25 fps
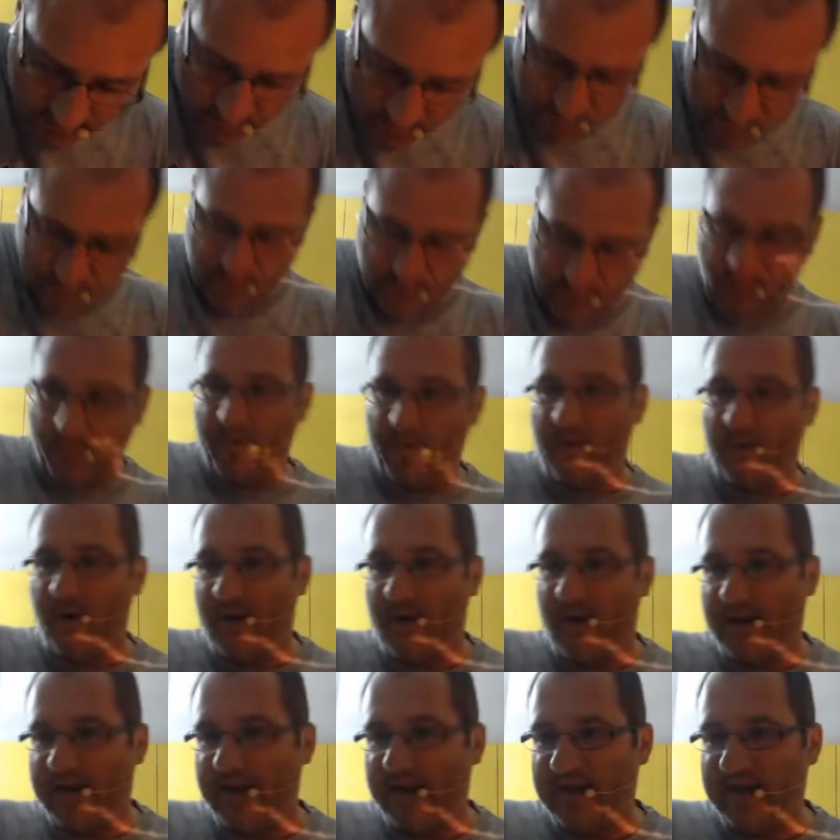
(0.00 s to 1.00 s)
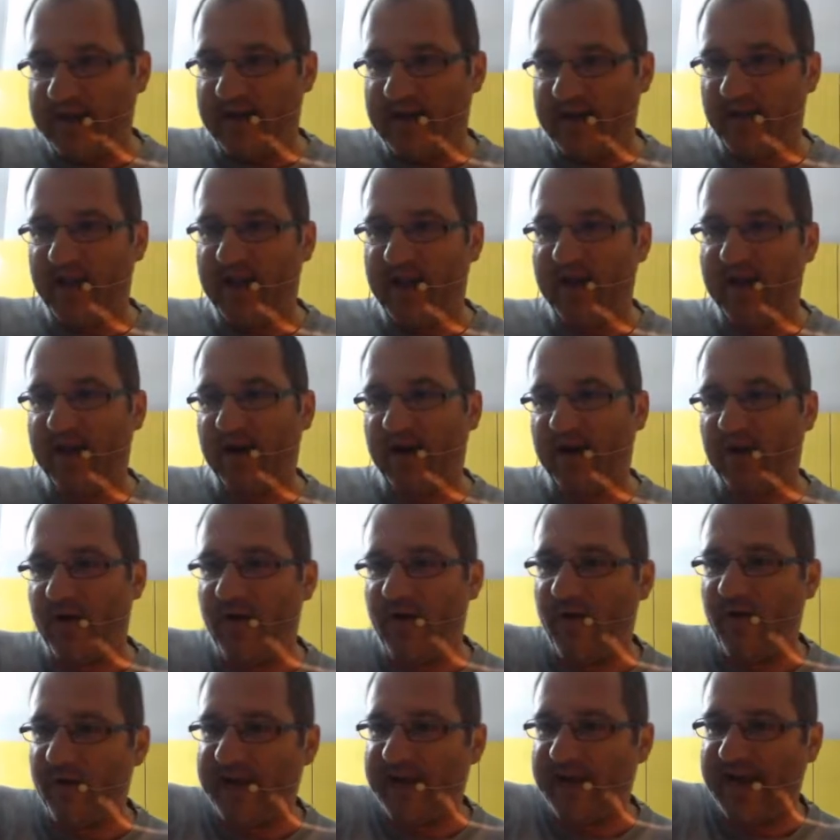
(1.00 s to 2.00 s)
from the supermarket. I'm like,
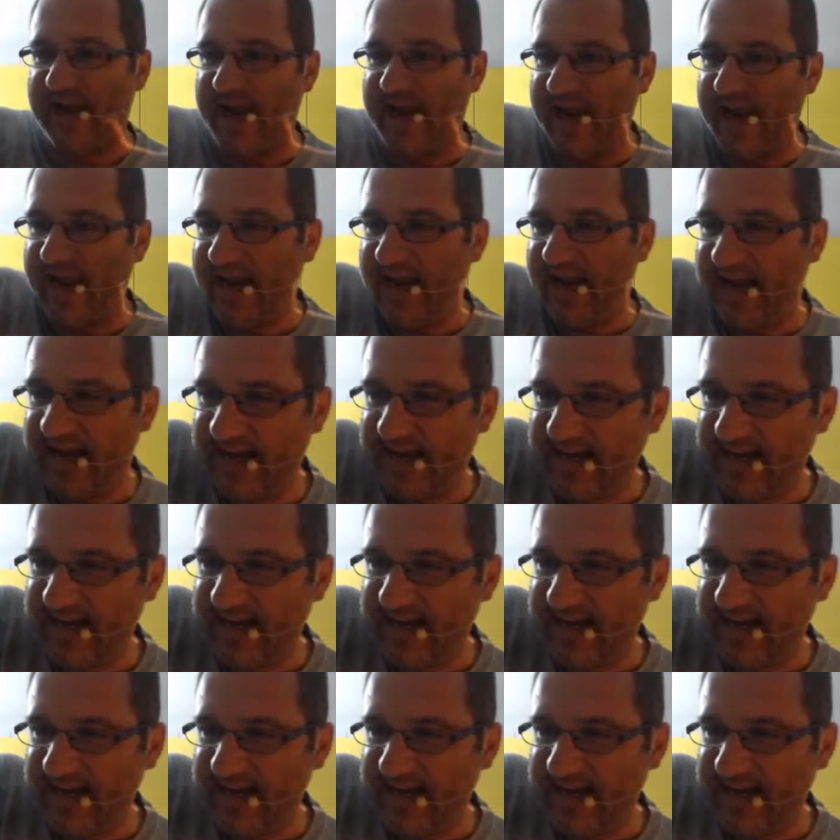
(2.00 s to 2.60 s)
okay.